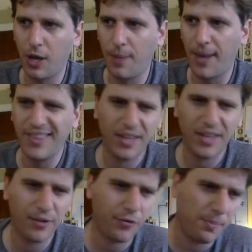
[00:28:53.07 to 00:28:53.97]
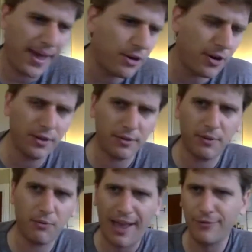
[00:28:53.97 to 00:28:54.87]
um, I think for better
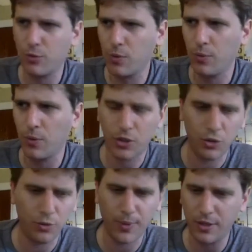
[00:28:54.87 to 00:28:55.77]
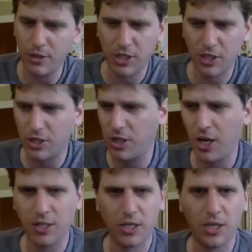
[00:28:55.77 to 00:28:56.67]
after World War Two, but since the
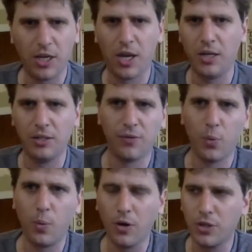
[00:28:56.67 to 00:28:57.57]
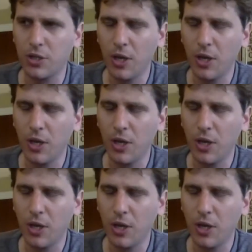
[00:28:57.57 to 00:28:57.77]
nineteen nineties for worse,